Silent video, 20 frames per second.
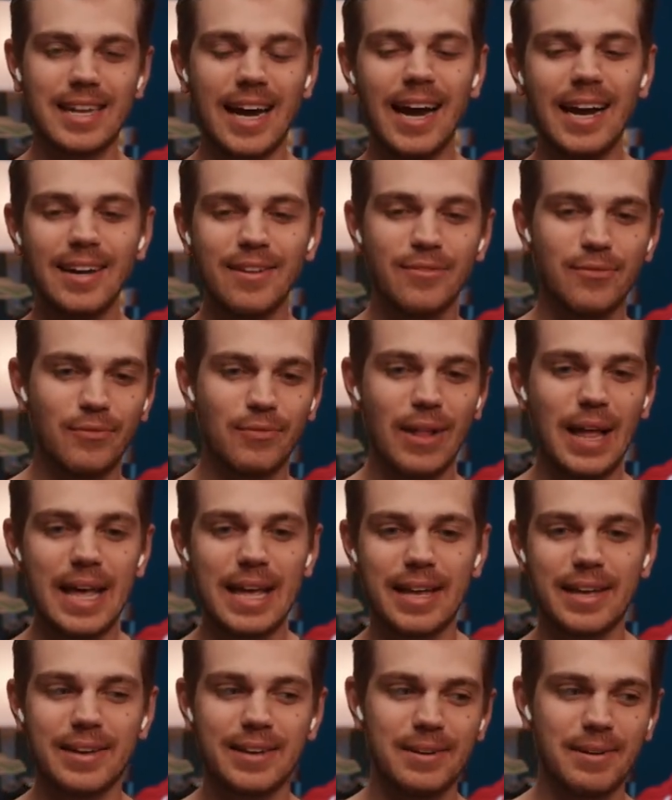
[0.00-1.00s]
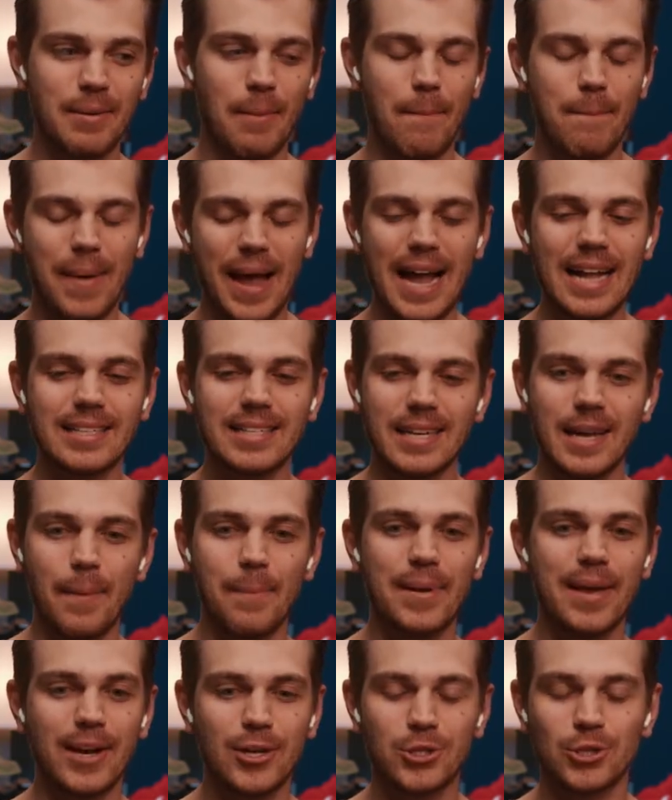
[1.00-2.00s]
kind of like painting a
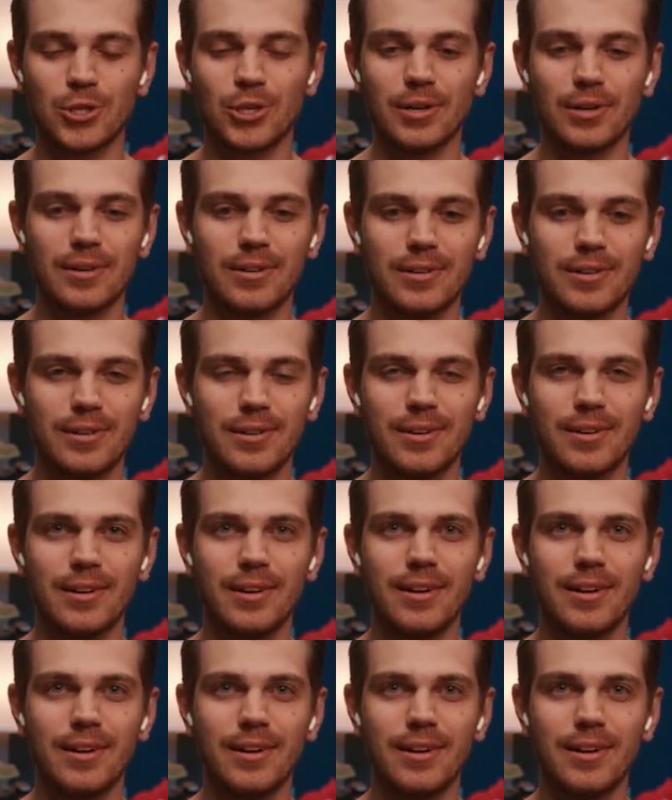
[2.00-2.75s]
picture.